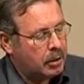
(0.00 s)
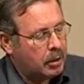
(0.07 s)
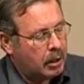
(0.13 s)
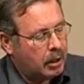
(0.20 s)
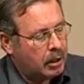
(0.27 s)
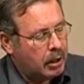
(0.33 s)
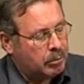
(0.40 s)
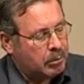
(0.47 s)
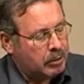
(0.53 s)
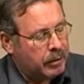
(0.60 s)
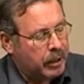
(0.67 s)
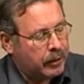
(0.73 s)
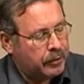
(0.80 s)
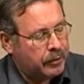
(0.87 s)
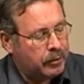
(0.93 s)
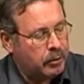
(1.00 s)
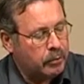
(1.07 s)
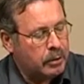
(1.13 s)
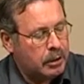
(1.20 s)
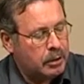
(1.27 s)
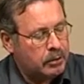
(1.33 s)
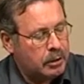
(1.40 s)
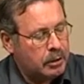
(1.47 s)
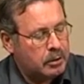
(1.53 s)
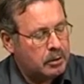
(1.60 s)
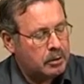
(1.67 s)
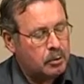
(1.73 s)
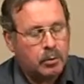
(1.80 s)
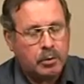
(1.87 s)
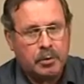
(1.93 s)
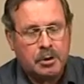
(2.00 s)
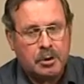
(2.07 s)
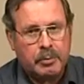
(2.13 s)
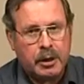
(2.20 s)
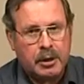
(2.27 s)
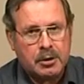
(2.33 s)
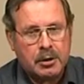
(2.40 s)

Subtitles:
and coming back through the unit towards the base